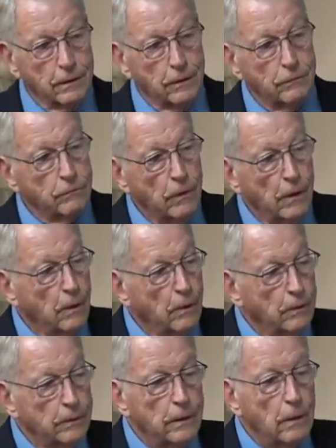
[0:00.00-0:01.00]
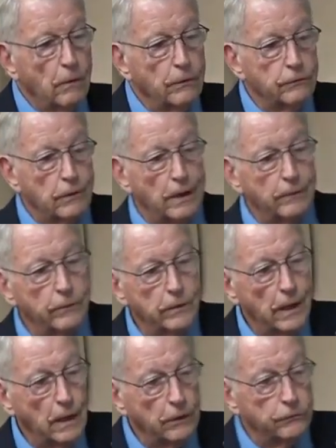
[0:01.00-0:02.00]
Couldn't did all this kind of
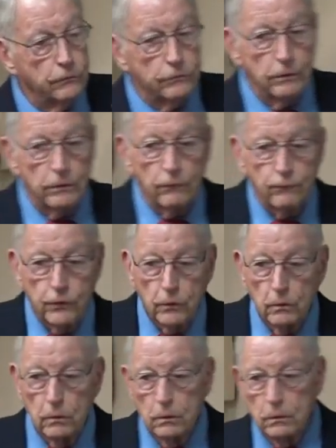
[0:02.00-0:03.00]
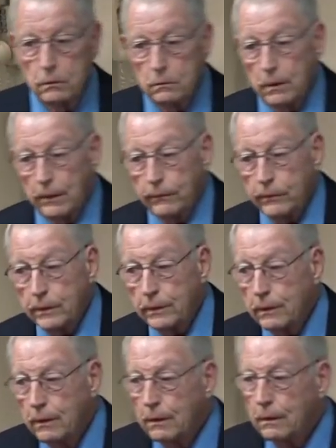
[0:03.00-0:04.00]
analysis of the fuel and
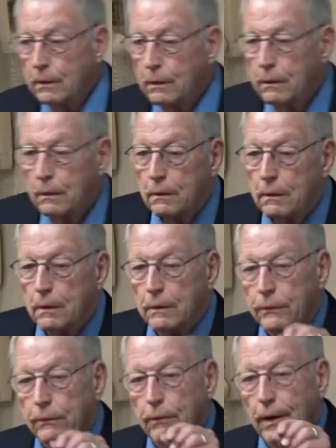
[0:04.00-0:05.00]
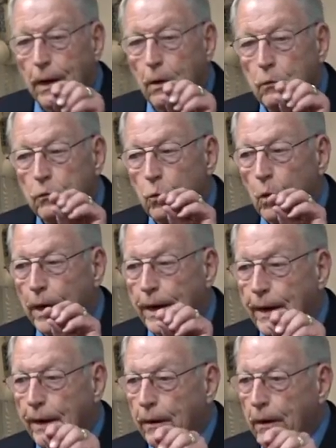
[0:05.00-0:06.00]
everything. The ground
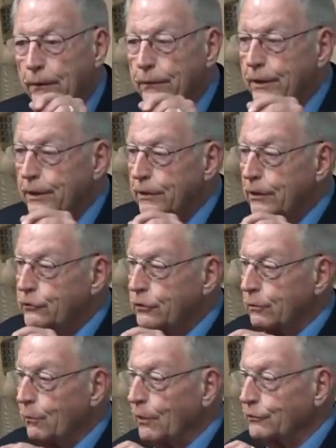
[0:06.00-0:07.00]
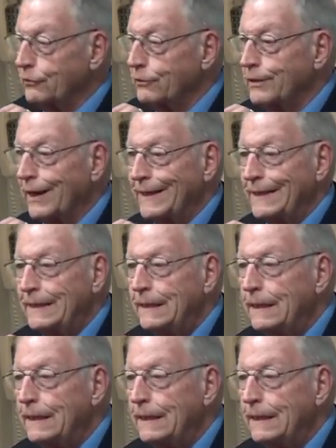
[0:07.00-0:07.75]
wire on the ignition wasn't tight.